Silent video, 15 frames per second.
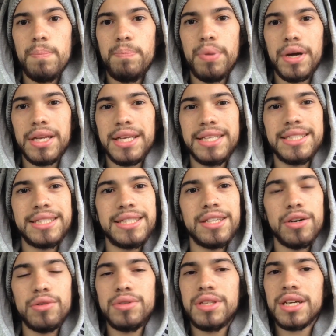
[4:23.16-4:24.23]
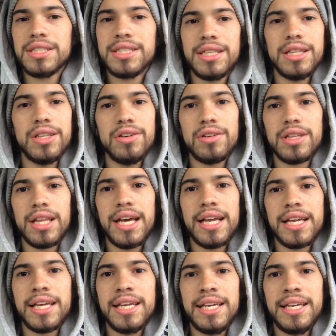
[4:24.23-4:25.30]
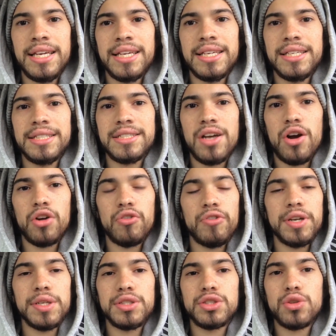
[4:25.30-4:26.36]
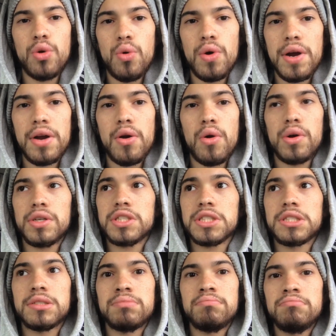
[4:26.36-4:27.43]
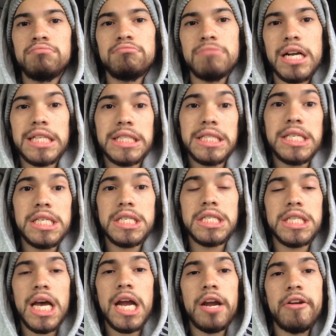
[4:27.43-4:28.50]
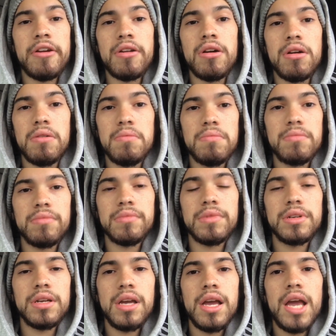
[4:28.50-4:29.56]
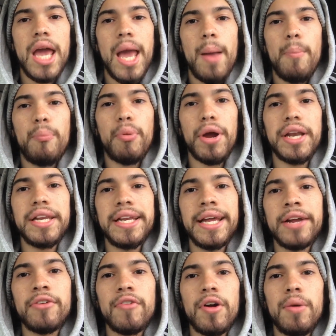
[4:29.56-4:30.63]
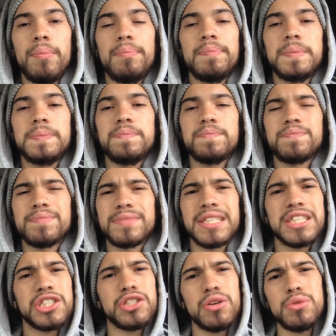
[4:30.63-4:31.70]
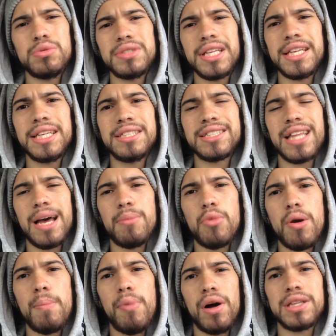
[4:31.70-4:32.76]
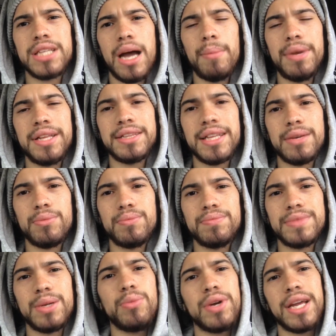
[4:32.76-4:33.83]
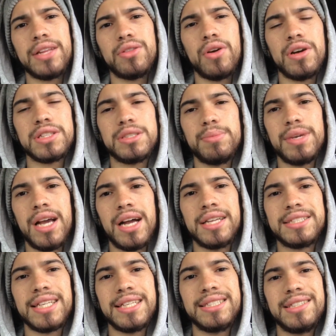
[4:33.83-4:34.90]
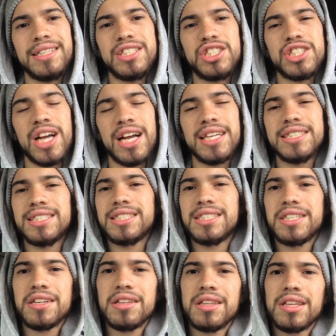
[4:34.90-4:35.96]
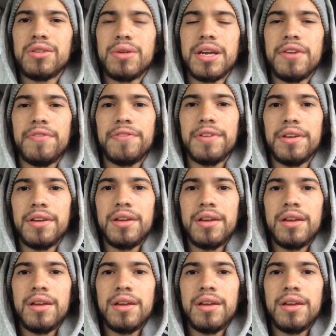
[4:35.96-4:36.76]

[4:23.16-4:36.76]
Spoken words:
but he still doesn't look like he is hungry to score or just has any desire at all. Brandon Ingram shows that he's a lot more ball dominant than what I thought, to be honest, and his shot is still a little iffy.